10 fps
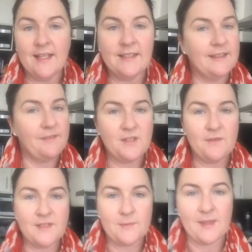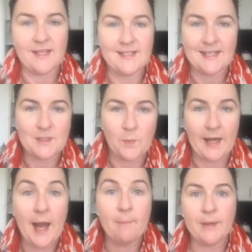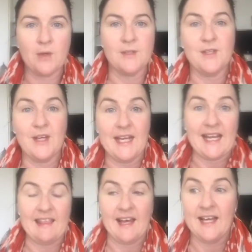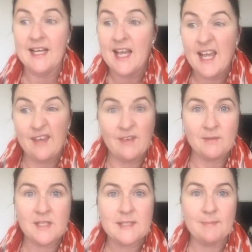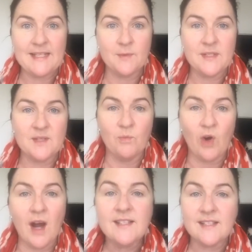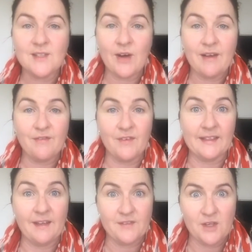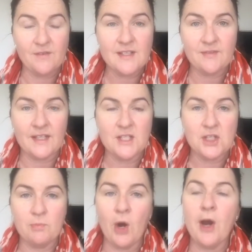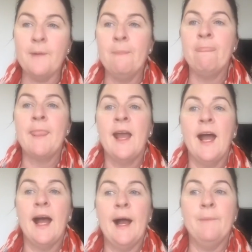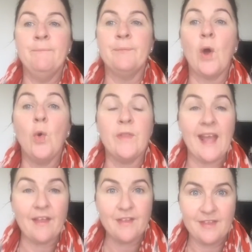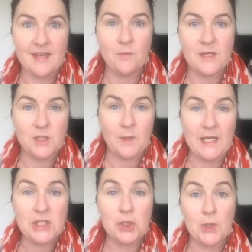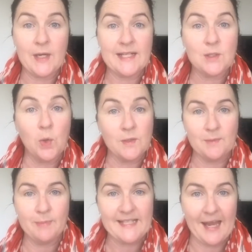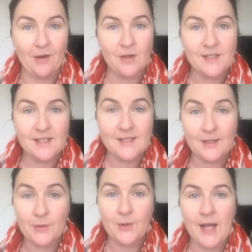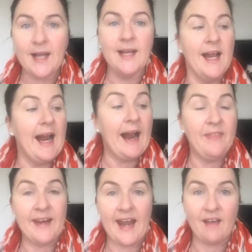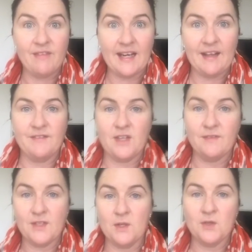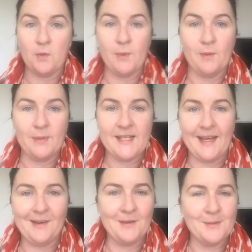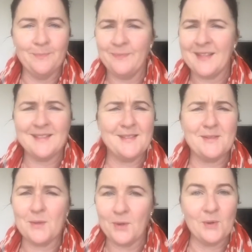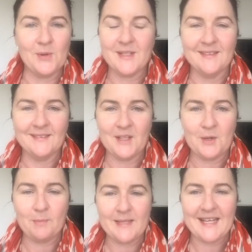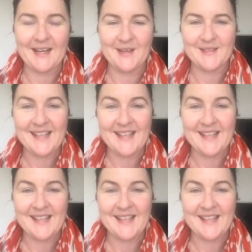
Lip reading: Leftovers with this is a winner because you can either even just mix it with some rice. It's great for leftovers for lunch tomorrow. Or the other thing which we can do is cook some potatoes in the slow cooker and then have the leftovers on top of the potatoes. So good. Loaded potatoes.